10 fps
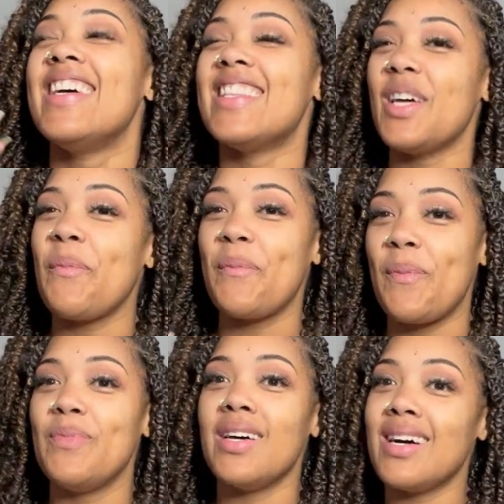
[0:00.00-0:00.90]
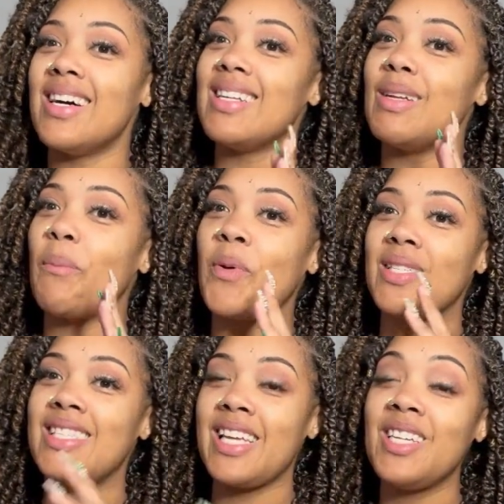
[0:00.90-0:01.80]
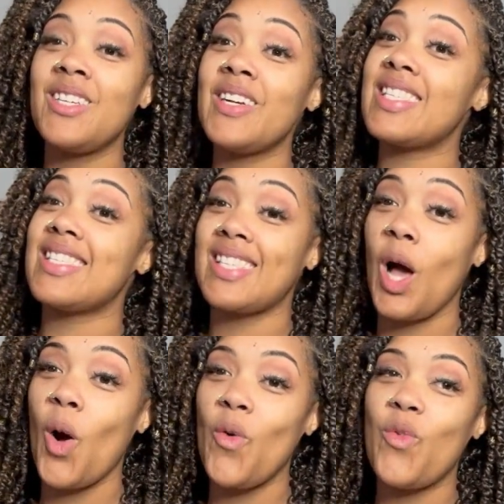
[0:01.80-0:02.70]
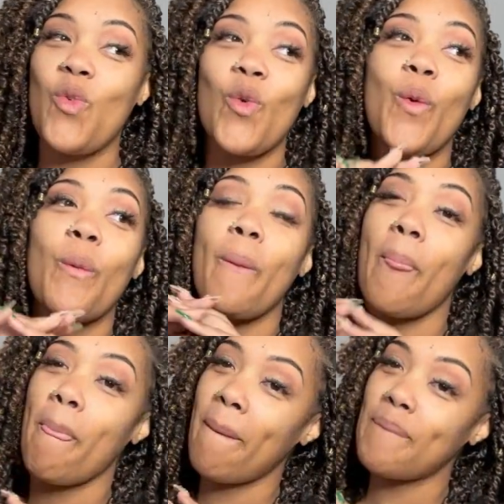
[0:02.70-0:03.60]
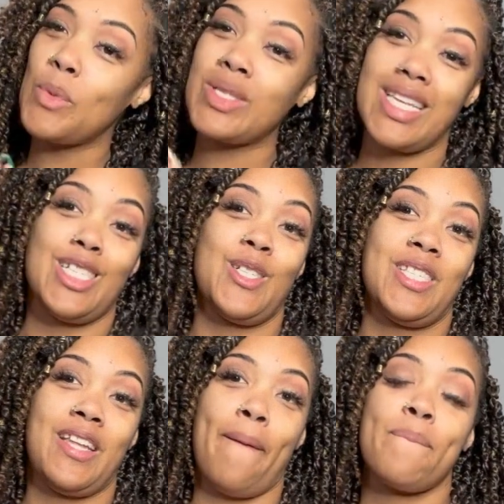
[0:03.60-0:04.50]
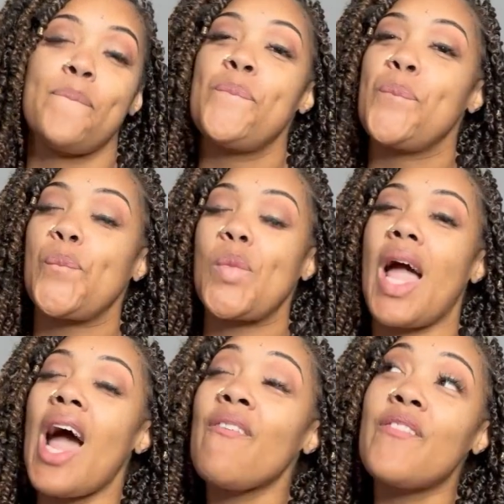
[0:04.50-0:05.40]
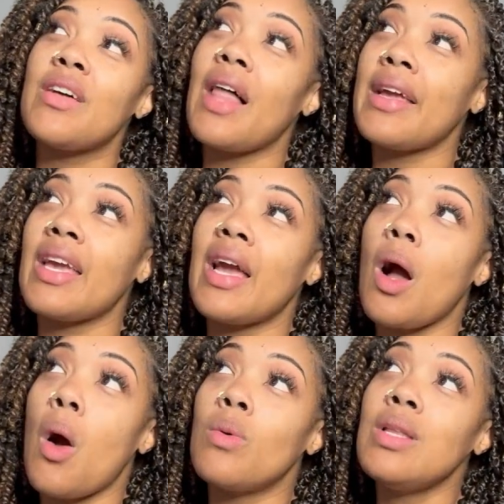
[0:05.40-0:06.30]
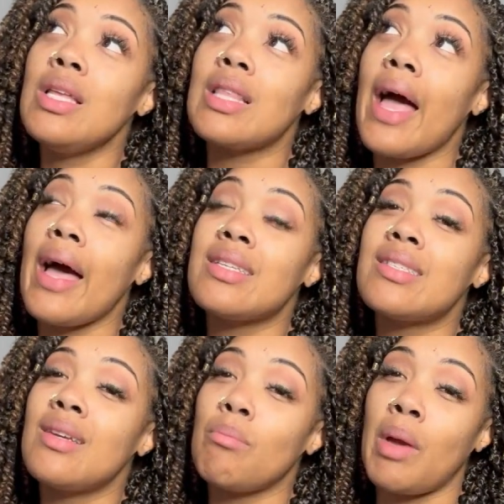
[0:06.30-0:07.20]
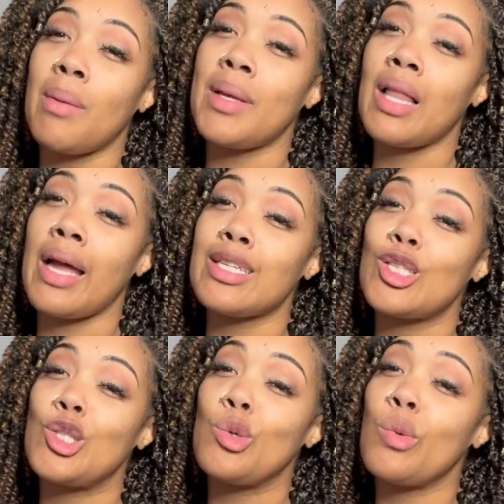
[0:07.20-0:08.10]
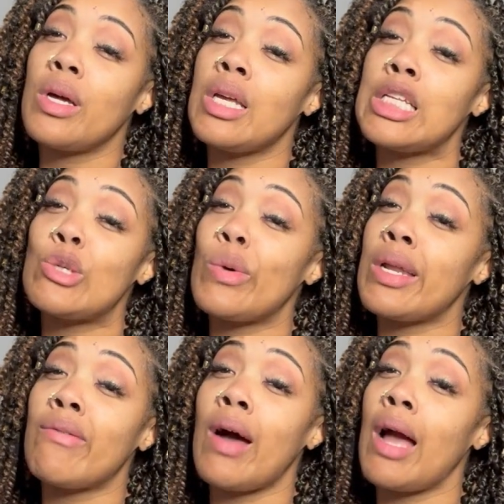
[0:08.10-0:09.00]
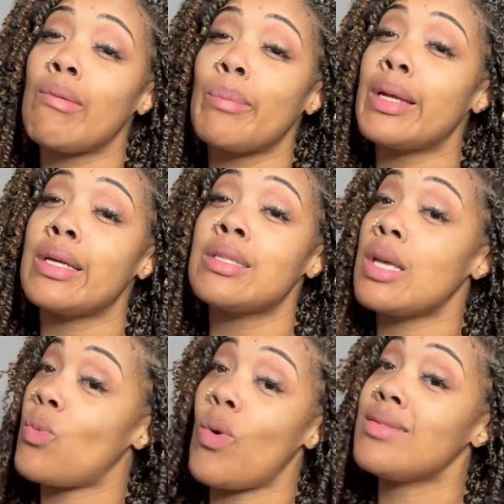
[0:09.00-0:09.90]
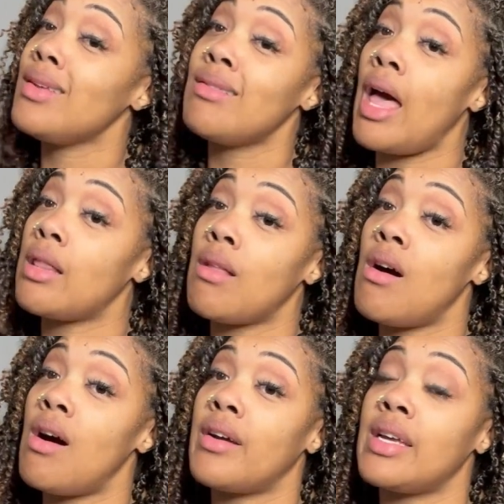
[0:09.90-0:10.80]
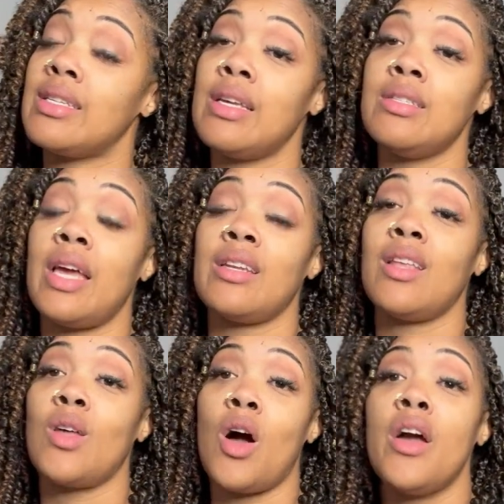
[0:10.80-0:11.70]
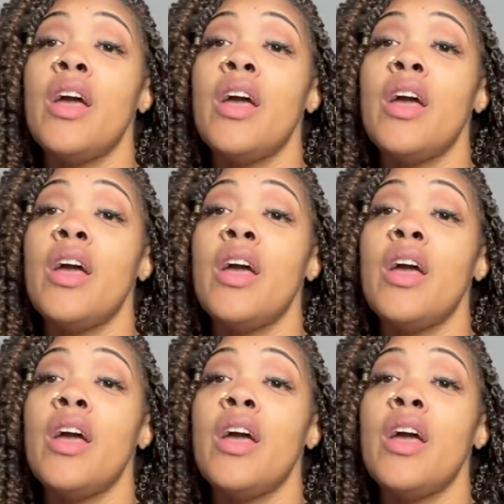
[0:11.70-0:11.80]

The the procedure itself was interesting. I feel like it only lasted maybe like 20, 25 minutes. It wasn't that long. It didn't take that long.